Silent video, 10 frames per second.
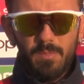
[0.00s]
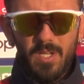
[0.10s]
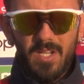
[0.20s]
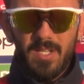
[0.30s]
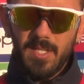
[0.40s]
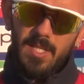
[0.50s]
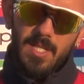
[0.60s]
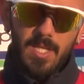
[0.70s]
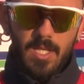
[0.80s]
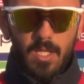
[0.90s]
but
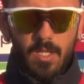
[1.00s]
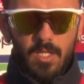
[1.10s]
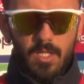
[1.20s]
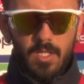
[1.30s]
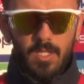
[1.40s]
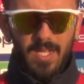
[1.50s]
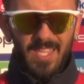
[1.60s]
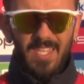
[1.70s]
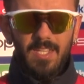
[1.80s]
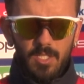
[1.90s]
I
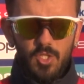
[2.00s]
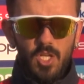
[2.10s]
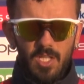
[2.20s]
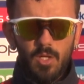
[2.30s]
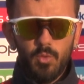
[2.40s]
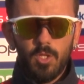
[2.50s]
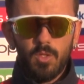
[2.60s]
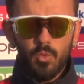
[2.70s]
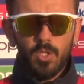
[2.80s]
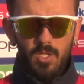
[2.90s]
think inshallah
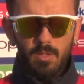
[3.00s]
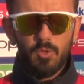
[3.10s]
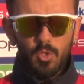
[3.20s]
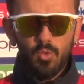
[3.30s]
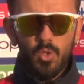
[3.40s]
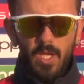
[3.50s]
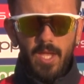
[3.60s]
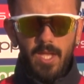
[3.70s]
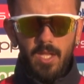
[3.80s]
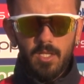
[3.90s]
we'll come through,
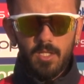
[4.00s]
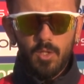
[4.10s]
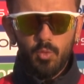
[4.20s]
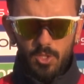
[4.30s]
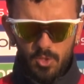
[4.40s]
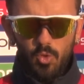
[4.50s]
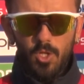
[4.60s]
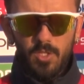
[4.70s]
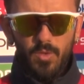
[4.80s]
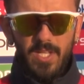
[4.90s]
and we'll do
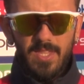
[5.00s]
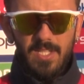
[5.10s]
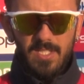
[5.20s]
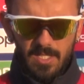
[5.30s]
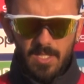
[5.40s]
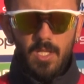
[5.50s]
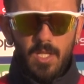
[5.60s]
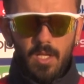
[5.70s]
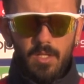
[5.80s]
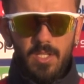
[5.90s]
all the right things, and
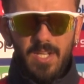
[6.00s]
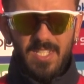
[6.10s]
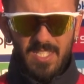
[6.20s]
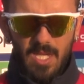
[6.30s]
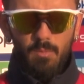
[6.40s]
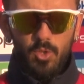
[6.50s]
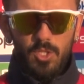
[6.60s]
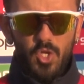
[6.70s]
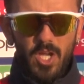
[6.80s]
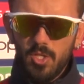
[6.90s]
the next game we'll
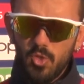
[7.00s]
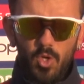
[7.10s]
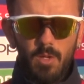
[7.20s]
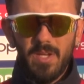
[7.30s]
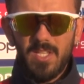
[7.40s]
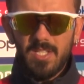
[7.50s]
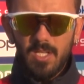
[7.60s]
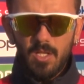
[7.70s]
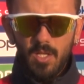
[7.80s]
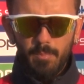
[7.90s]
try to do our best
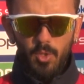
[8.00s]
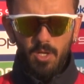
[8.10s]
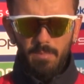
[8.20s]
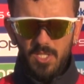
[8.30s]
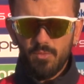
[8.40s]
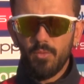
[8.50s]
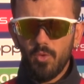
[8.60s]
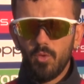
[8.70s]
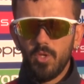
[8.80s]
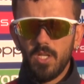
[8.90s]
and put our best foot
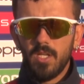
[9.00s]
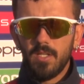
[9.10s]
forward.